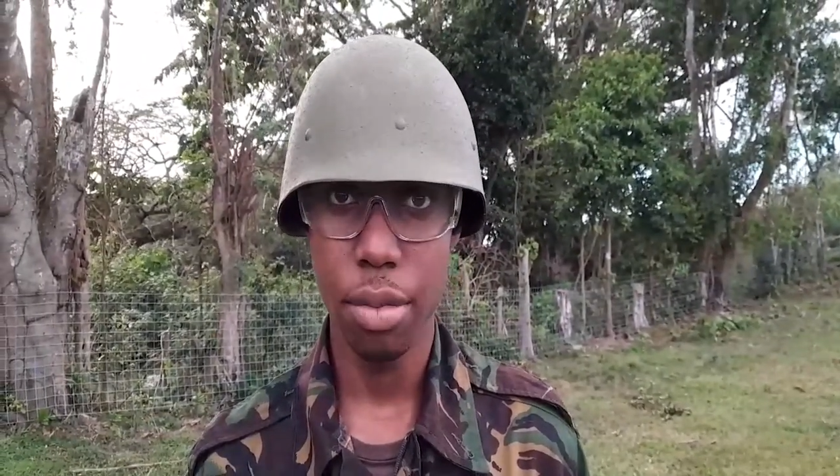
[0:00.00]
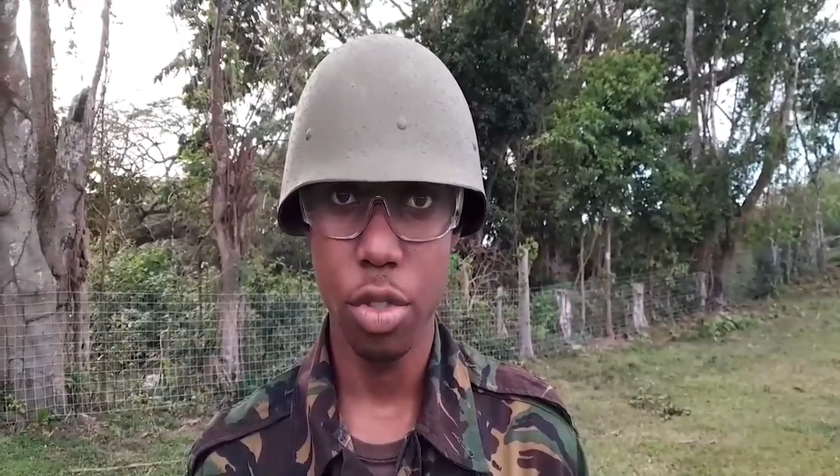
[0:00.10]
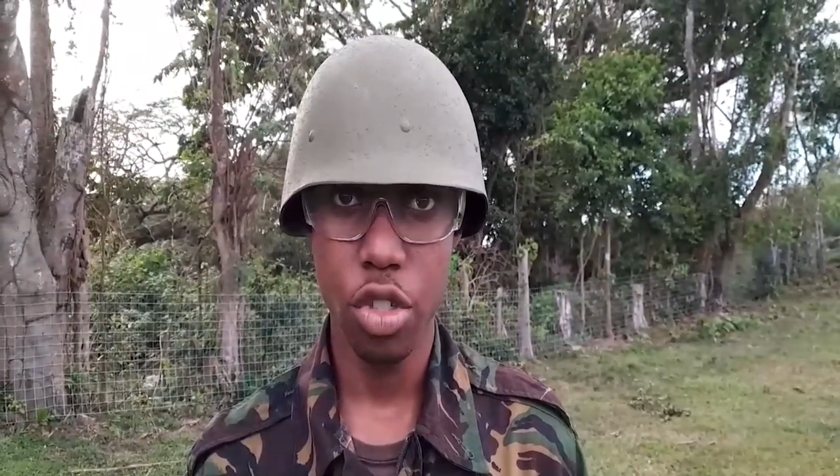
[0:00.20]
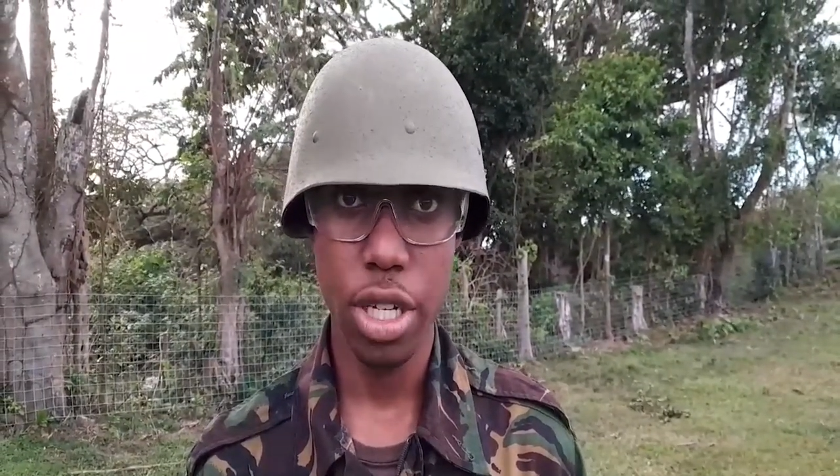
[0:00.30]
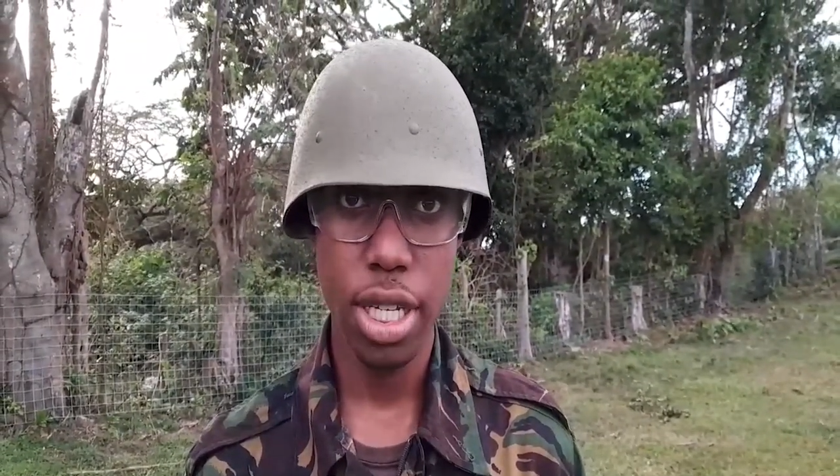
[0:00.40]

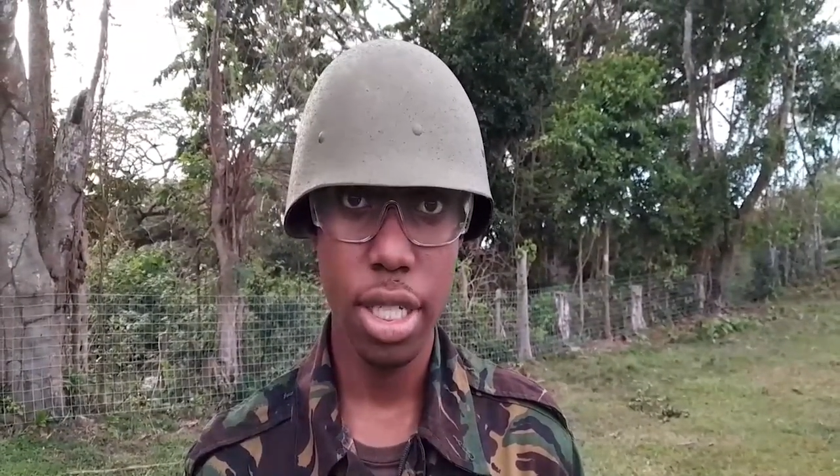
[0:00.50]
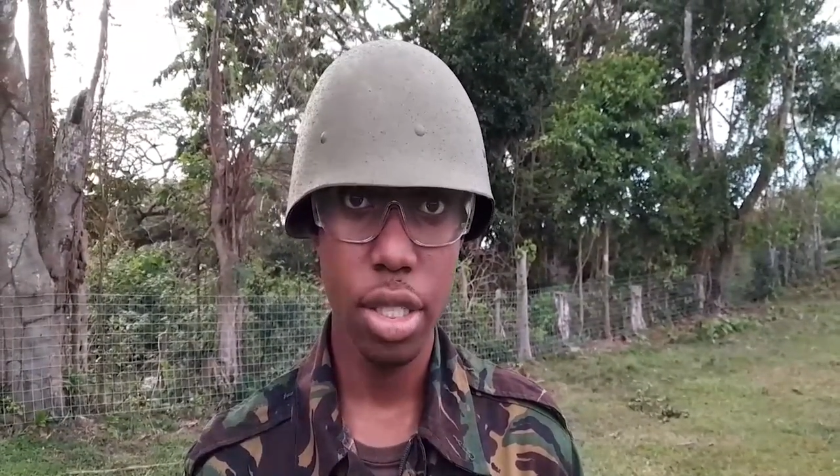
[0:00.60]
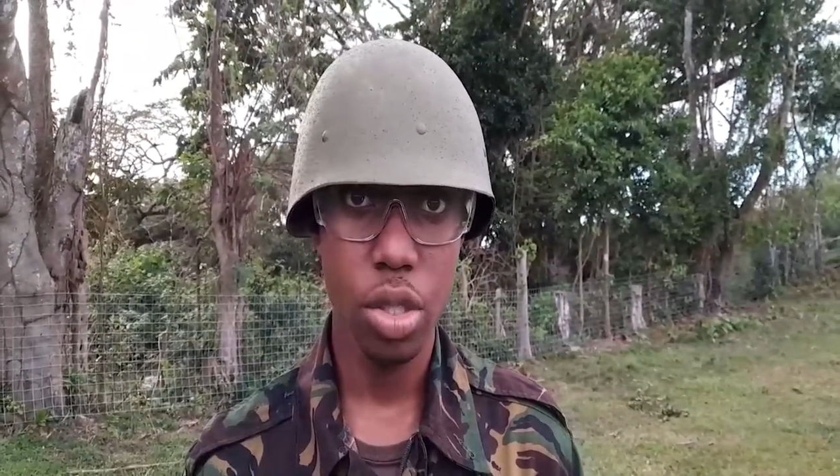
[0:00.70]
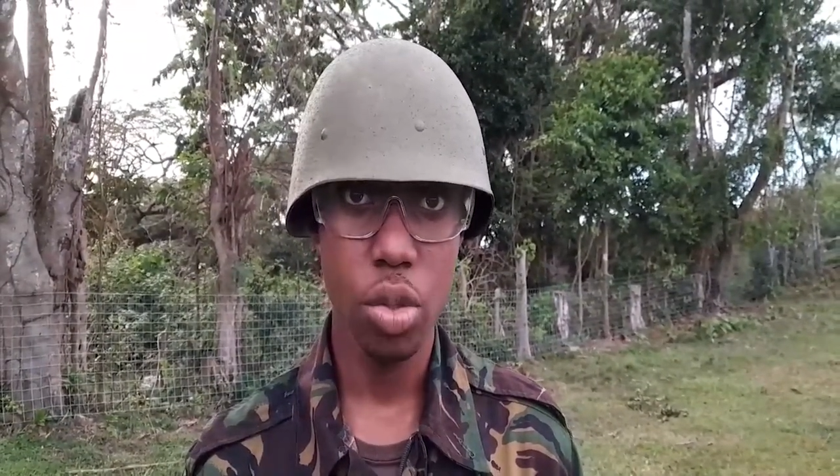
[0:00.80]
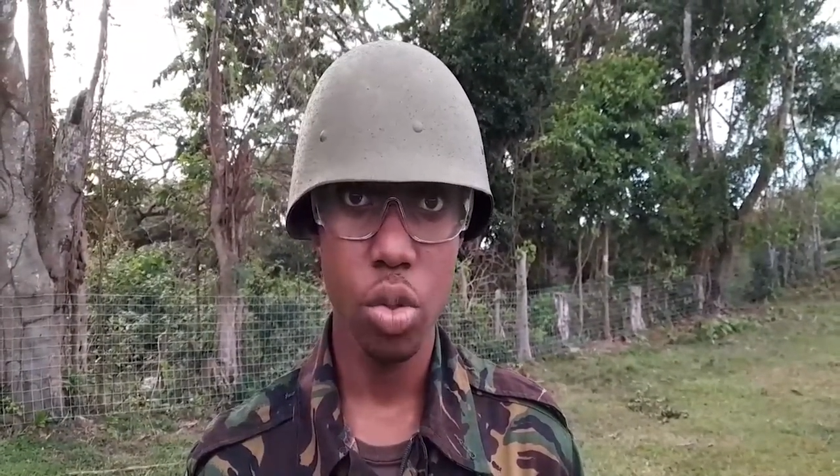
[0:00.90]
training
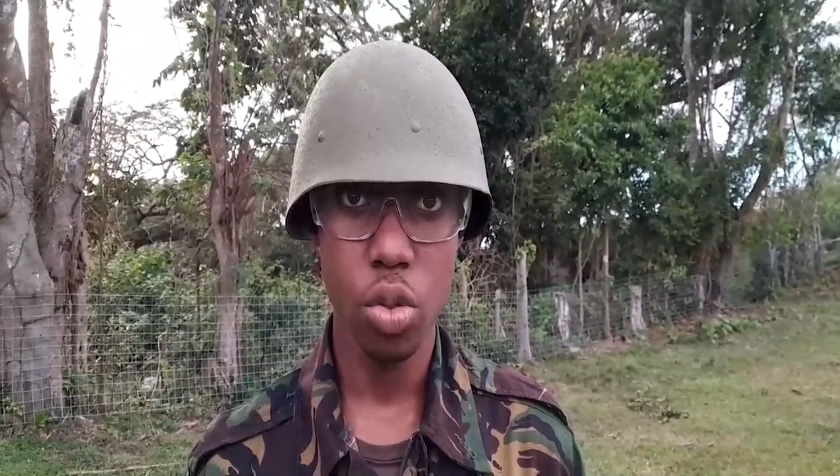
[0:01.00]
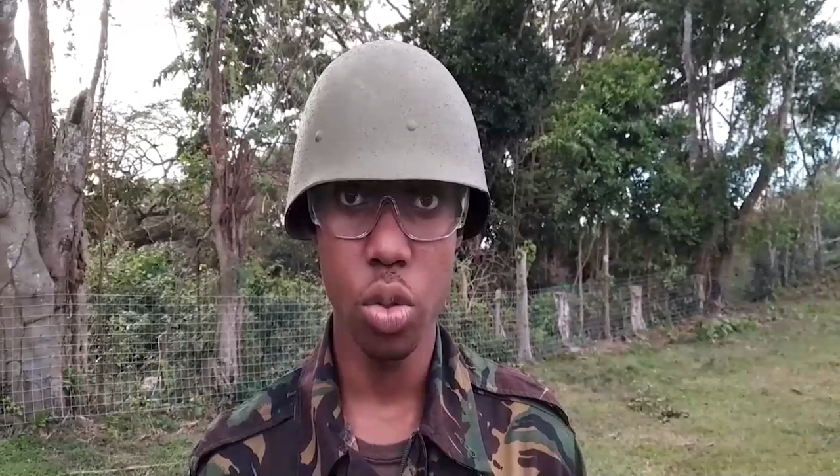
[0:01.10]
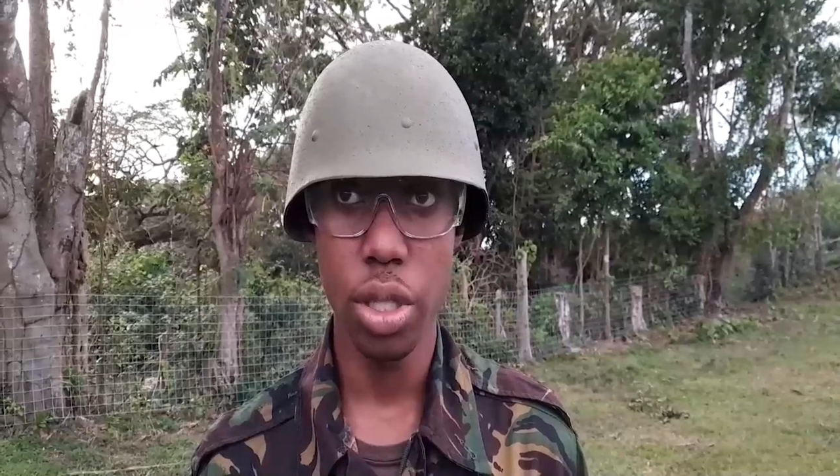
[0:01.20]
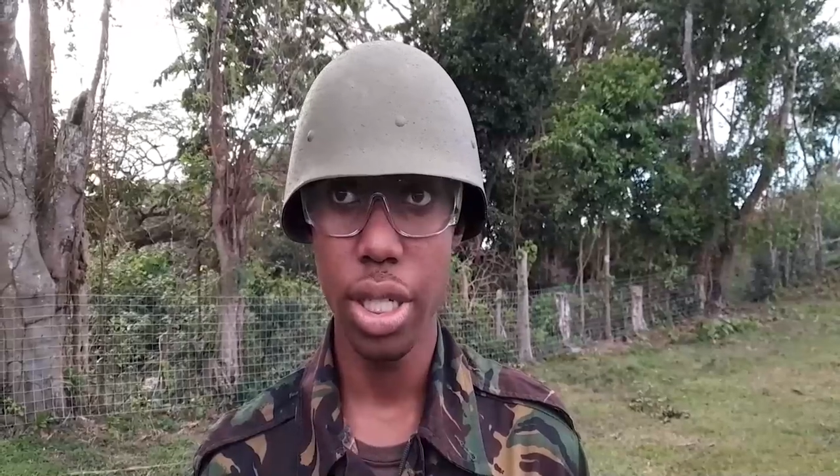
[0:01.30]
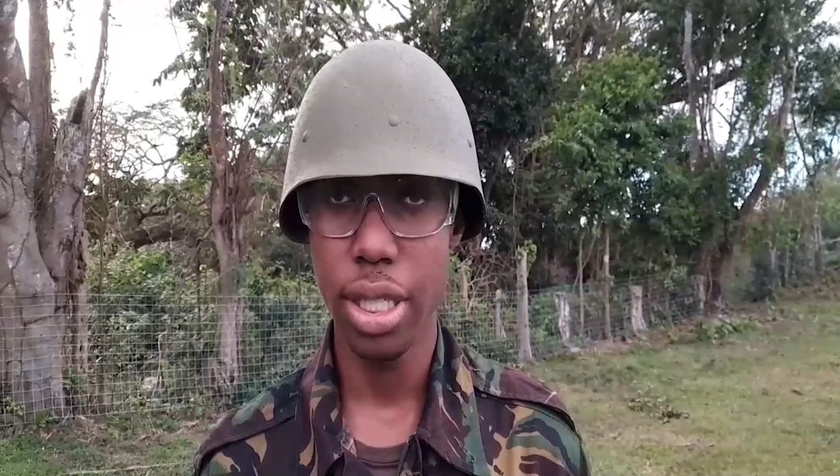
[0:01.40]

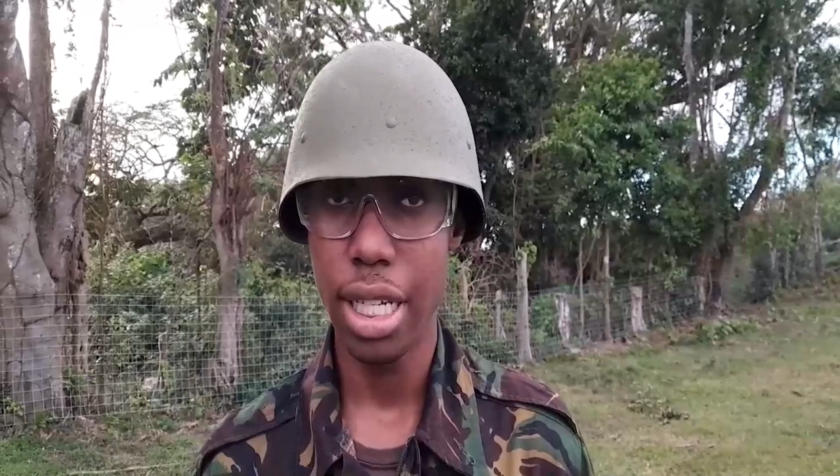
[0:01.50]
to